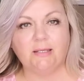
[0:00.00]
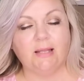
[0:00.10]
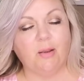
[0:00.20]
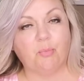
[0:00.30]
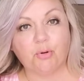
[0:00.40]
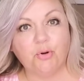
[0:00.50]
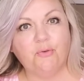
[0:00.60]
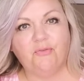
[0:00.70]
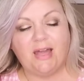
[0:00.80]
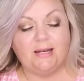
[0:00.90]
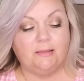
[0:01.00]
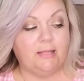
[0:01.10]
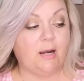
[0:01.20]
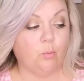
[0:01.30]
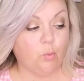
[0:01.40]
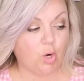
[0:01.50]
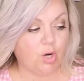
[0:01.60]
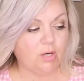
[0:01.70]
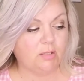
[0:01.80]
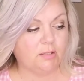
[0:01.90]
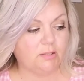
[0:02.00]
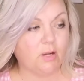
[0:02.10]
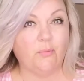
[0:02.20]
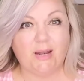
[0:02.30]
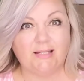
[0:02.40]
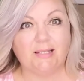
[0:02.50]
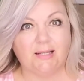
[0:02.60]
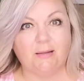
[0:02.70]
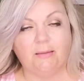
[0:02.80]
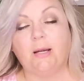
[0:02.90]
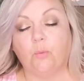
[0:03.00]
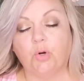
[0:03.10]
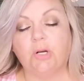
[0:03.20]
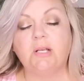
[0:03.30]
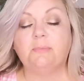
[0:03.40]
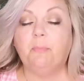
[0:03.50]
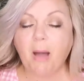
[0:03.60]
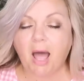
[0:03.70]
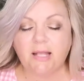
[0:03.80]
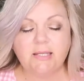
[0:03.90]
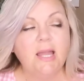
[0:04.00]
like proof that it works, or that it's gonna that it works, but